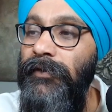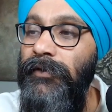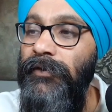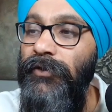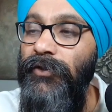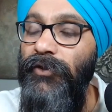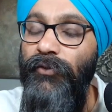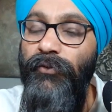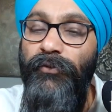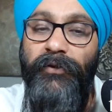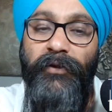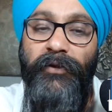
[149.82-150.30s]

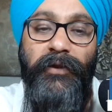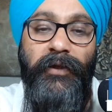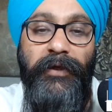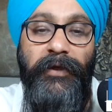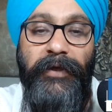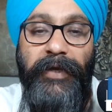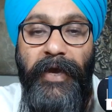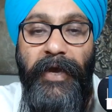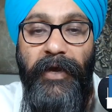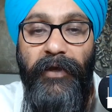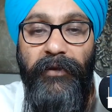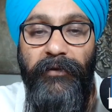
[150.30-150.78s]
you know, the
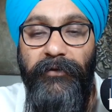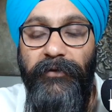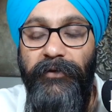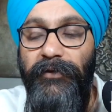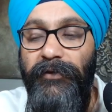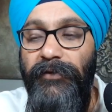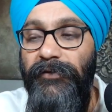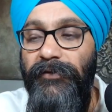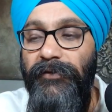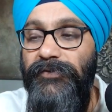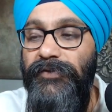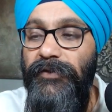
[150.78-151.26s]

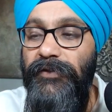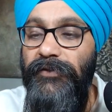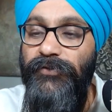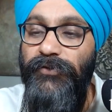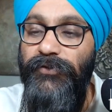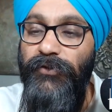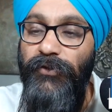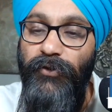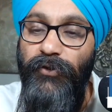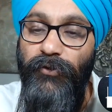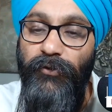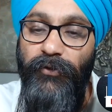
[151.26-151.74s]
legalities and
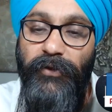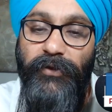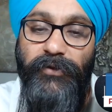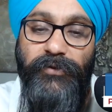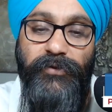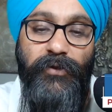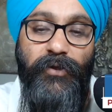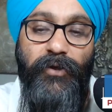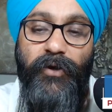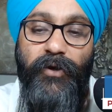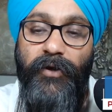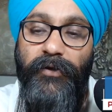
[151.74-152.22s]

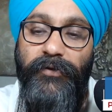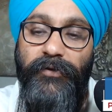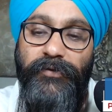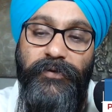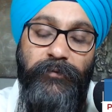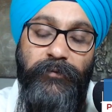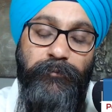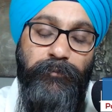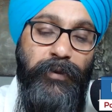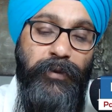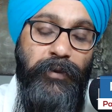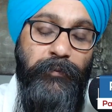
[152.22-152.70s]
securities laws
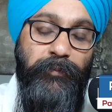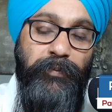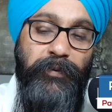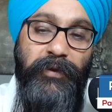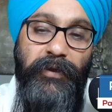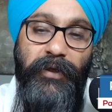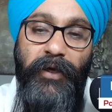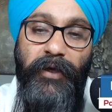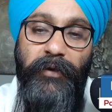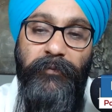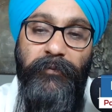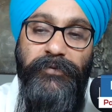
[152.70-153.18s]
and
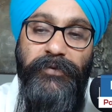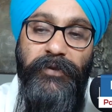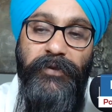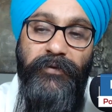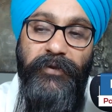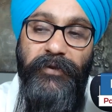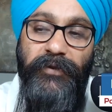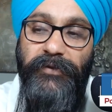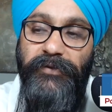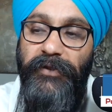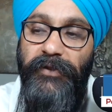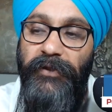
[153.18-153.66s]
PPMs and
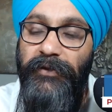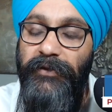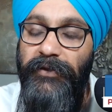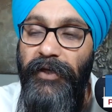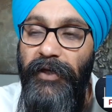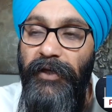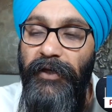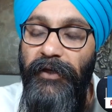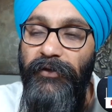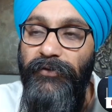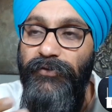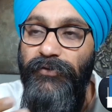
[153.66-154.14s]
things like
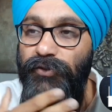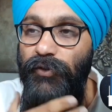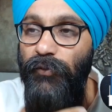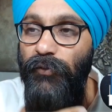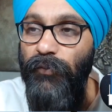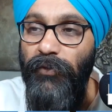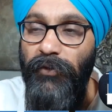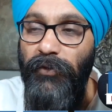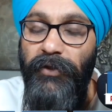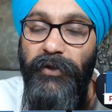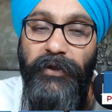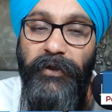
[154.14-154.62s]
that. And so
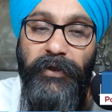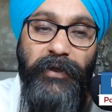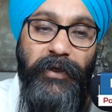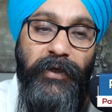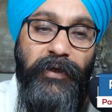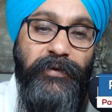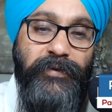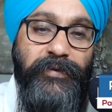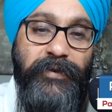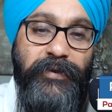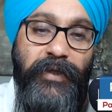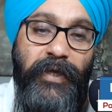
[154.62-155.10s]
we're going to get
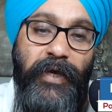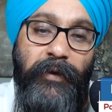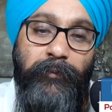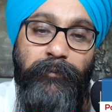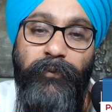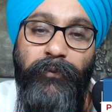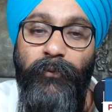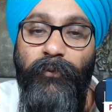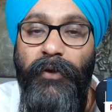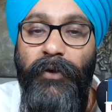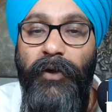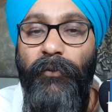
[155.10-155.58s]
into that.
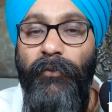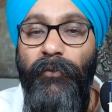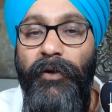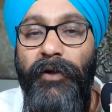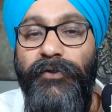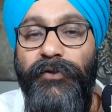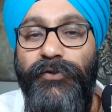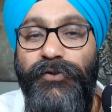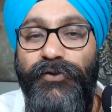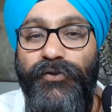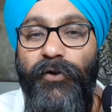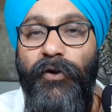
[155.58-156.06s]
But what I want
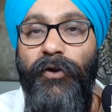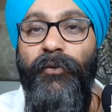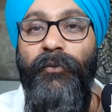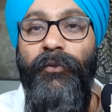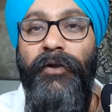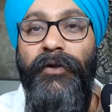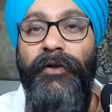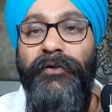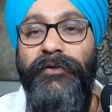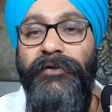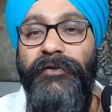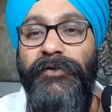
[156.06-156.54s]
to start
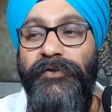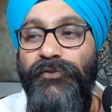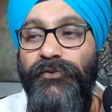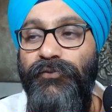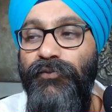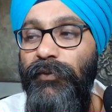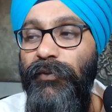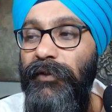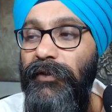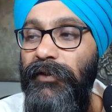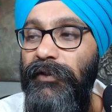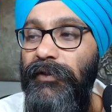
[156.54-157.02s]
with is
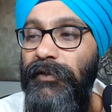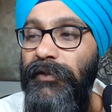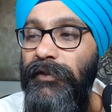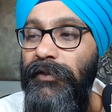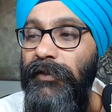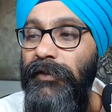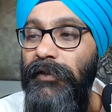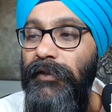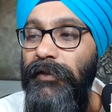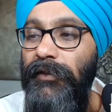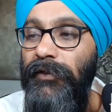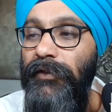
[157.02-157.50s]
really,
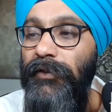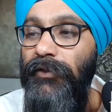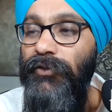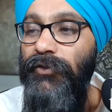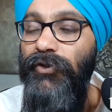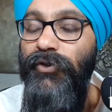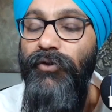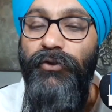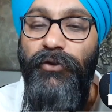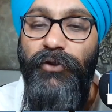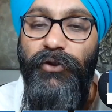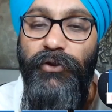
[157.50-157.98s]

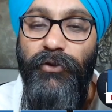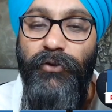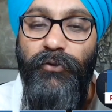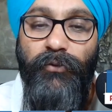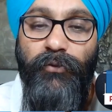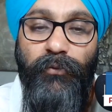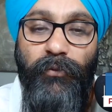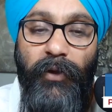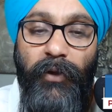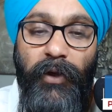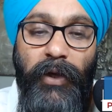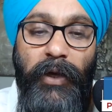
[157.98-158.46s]

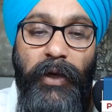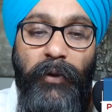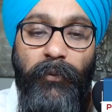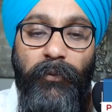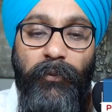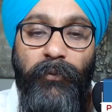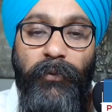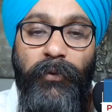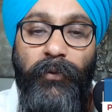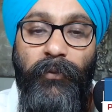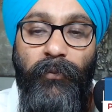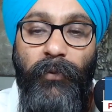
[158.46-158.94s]
you.
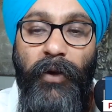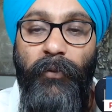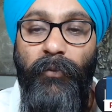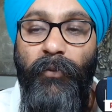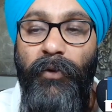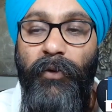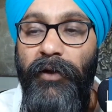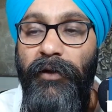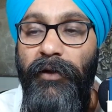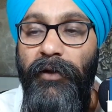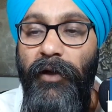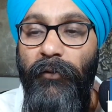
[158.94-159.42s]
I
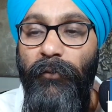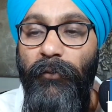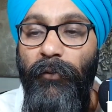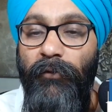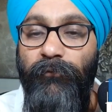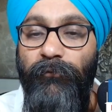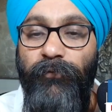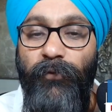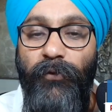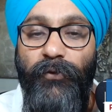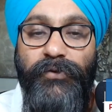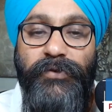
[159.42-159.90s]

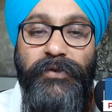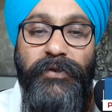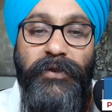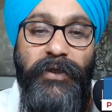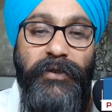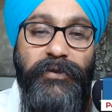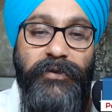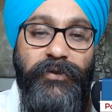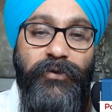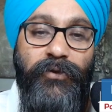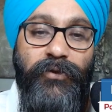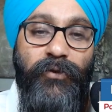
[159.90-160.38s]
want folks to
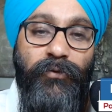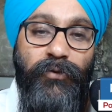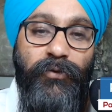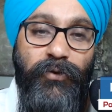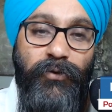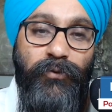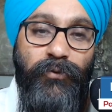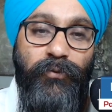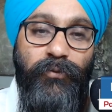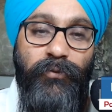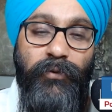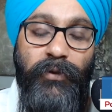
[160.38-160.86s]
get to know
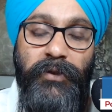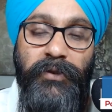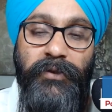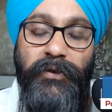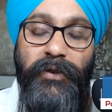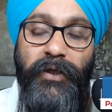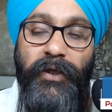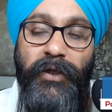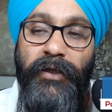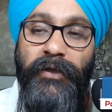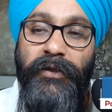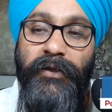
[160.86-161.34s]
you,
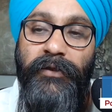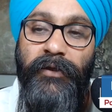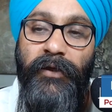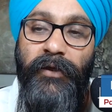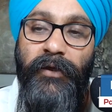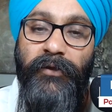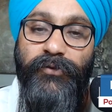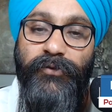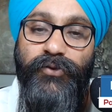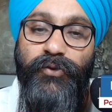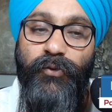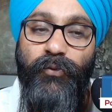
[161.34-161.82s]

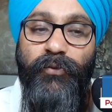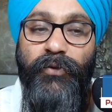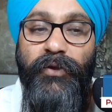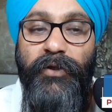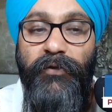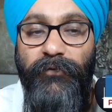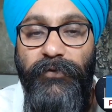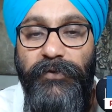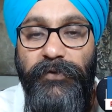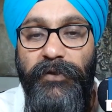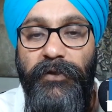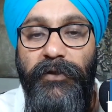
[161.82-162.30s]
and so
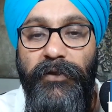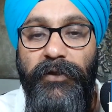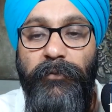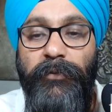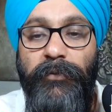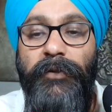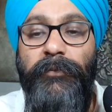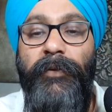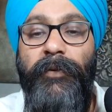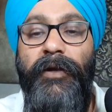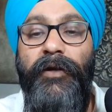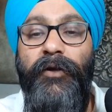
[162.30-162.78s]
give us a little
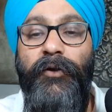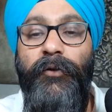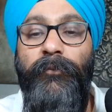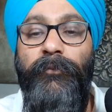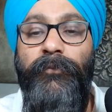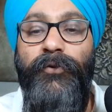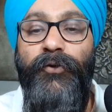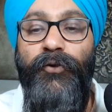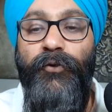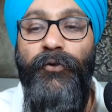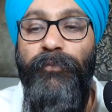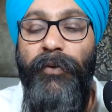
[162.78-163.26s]
bit about
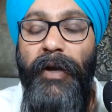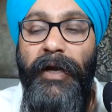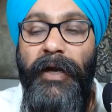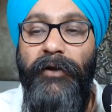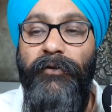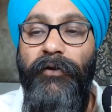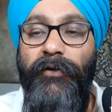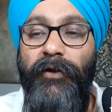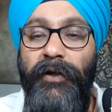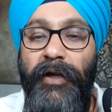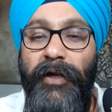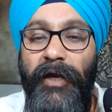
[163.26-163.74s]
your
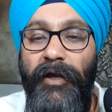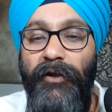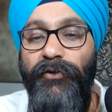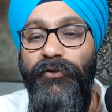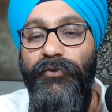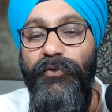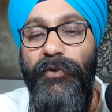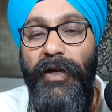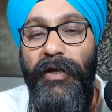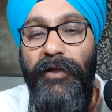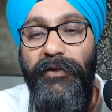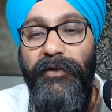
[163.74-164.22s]
background, how
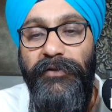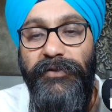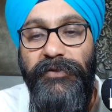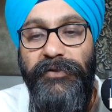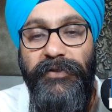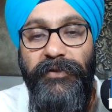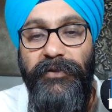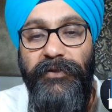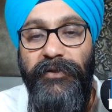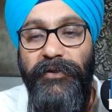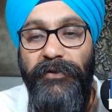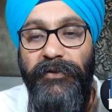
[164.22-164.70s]
you got
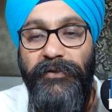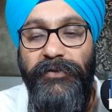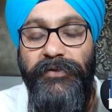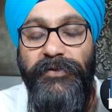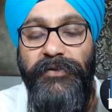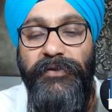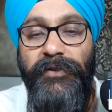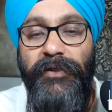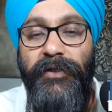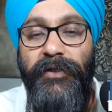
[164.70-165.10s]
into this,